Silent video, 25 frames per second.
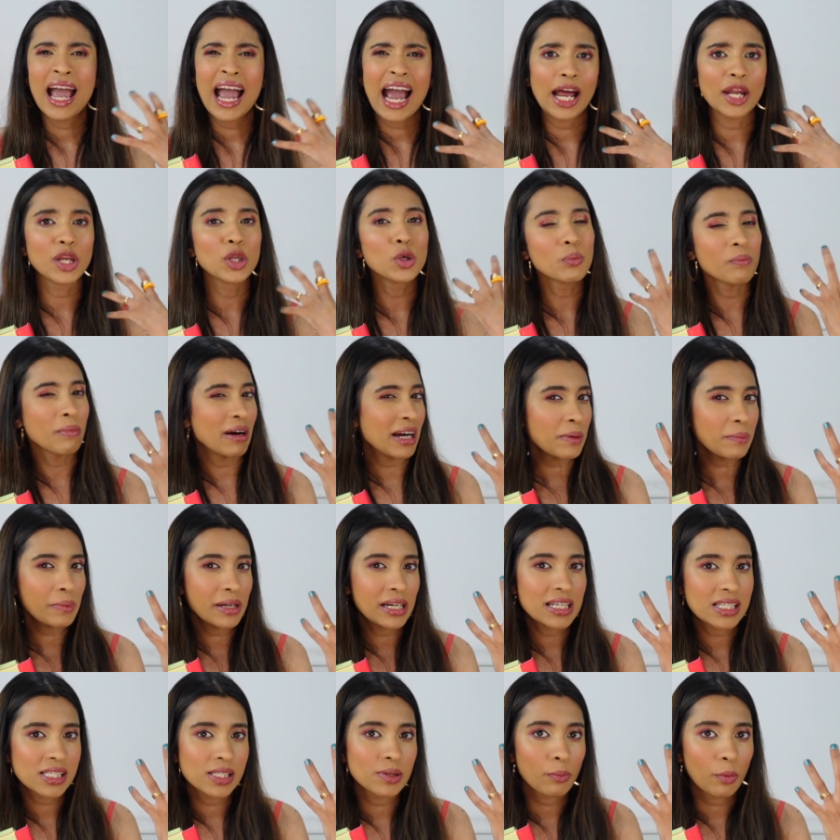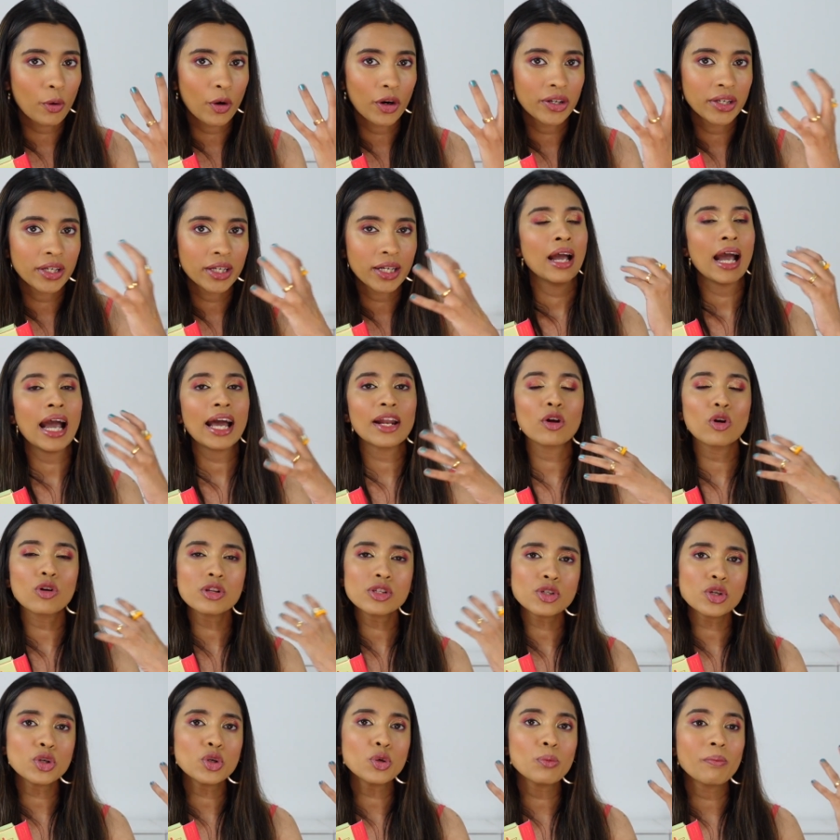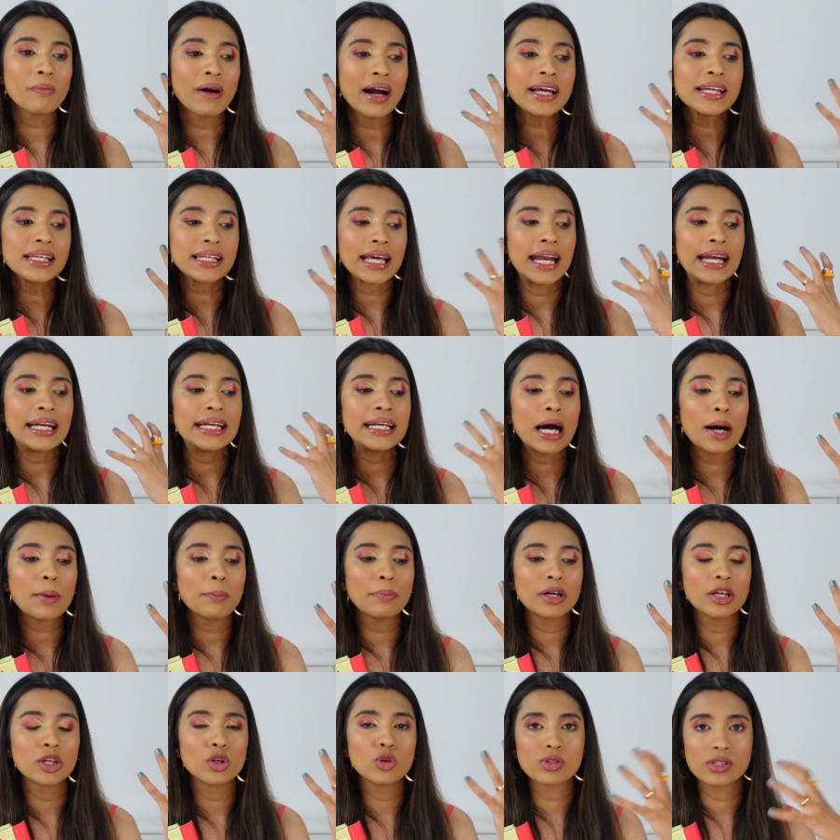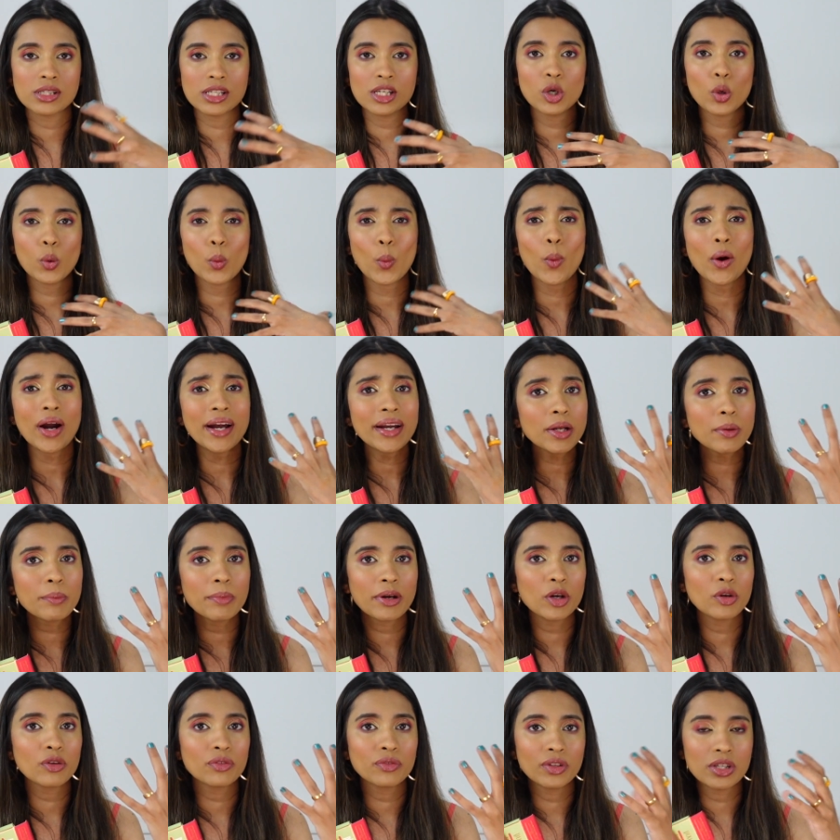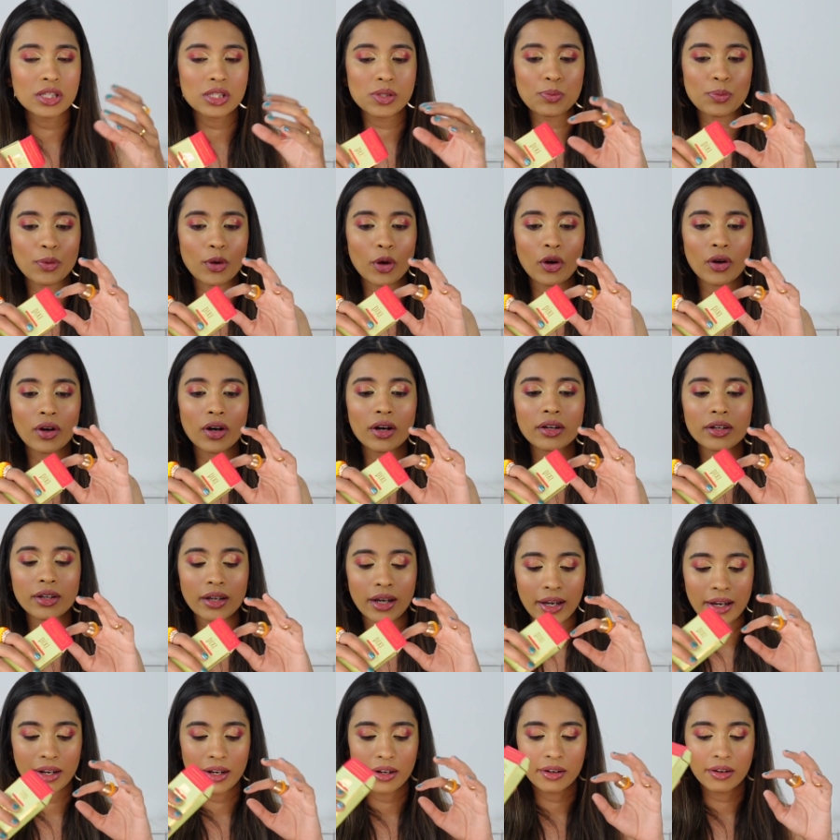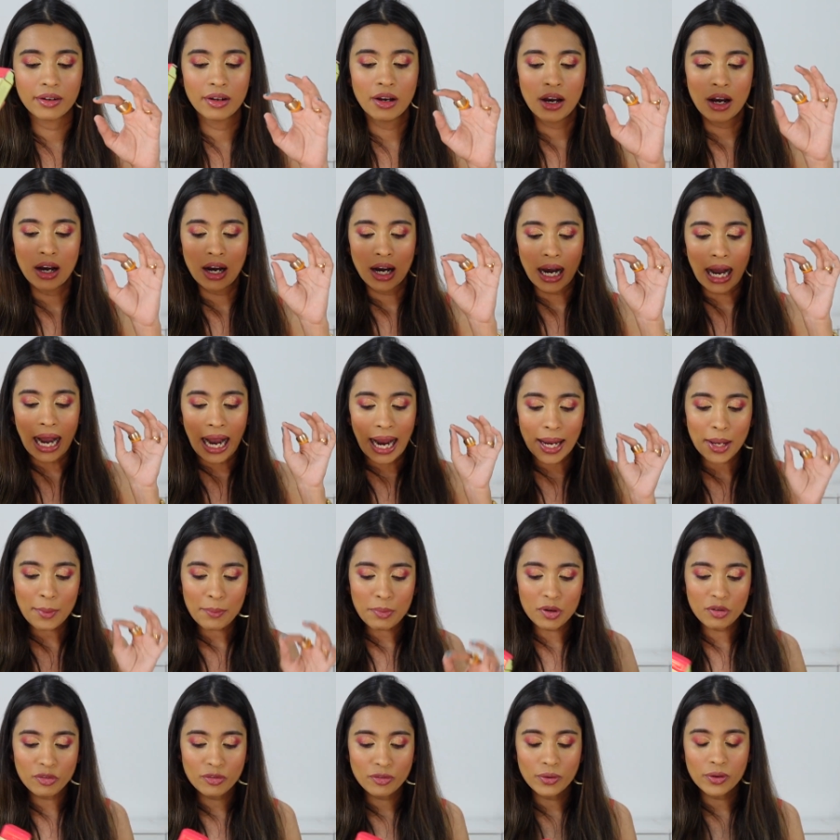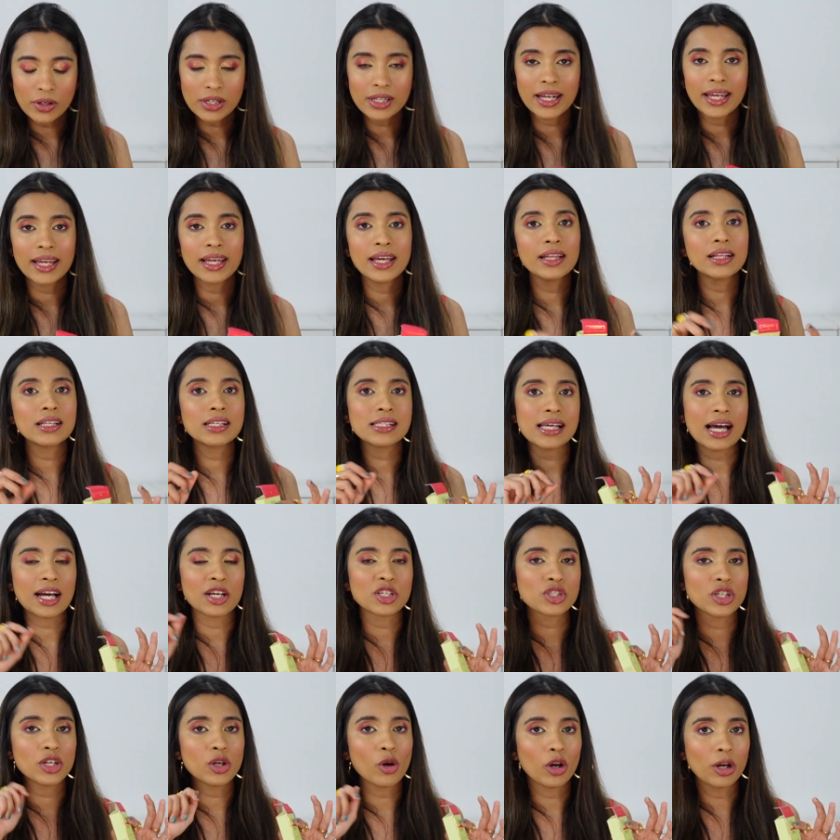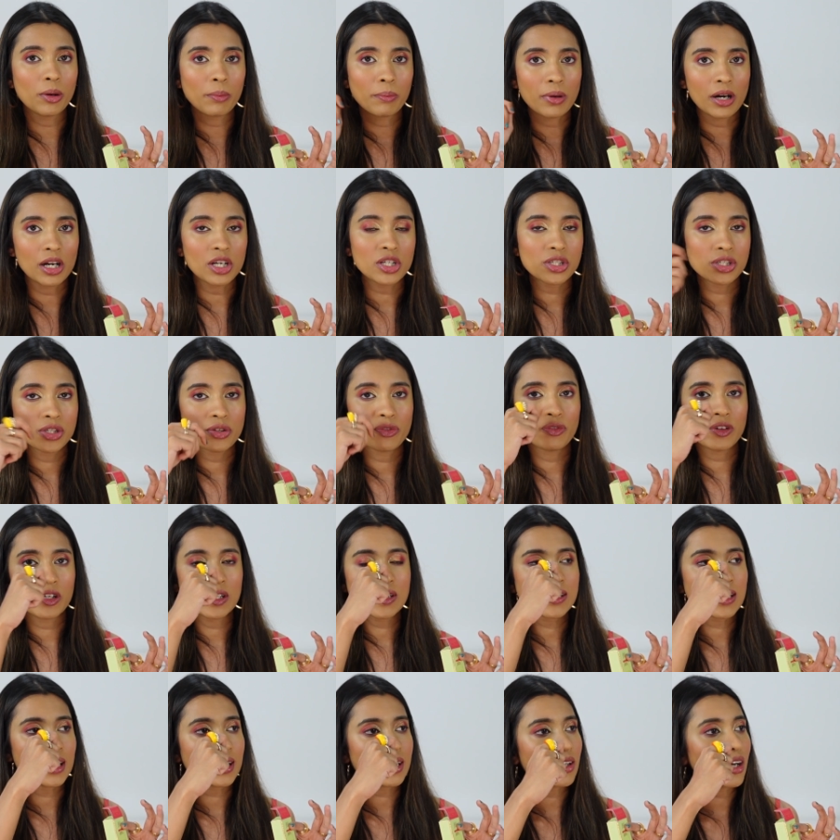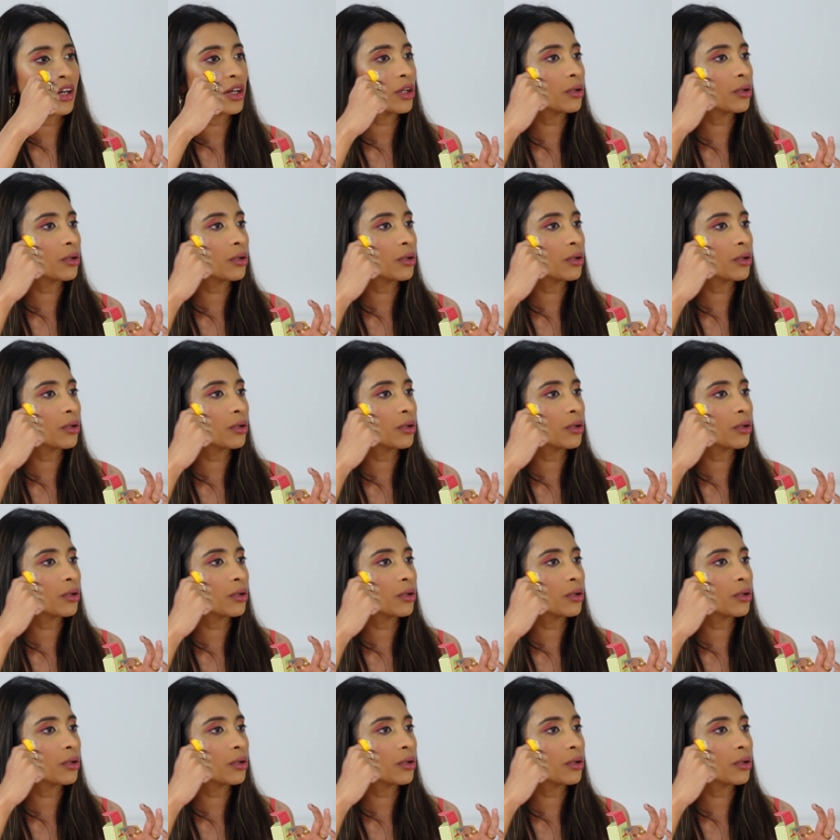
and you might be disappointed. And also you might end up using quite a bit of this product, and I prefer taking this actually on a brush. First I try